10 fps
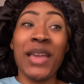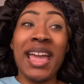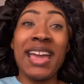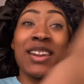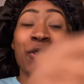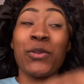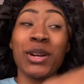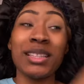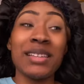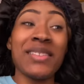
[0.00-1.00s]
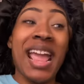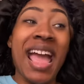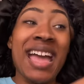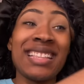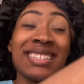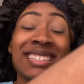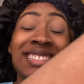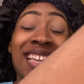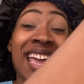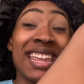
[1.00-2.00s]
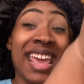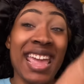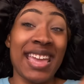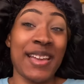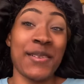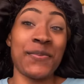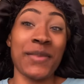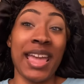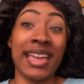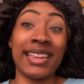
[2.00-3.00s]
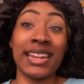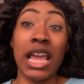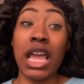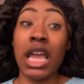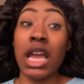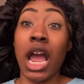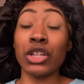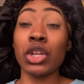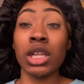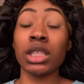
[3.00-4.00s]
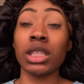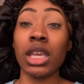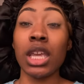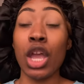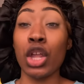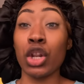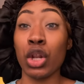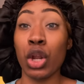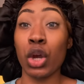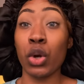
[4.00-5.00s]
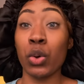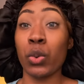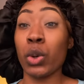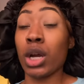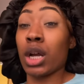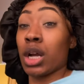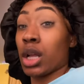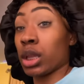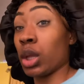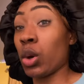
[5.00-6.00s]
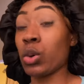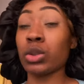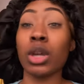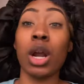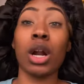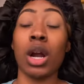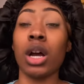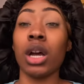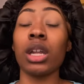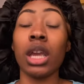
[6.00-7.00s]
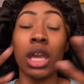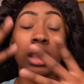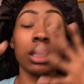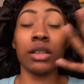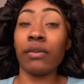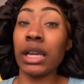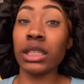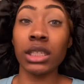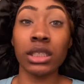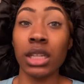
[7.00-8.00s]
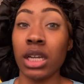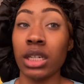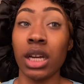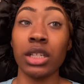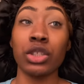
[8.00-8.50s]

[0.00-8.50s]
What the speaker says: and we're leaving at 10 a.m. And as you can see, no clothes are on and this face is not done.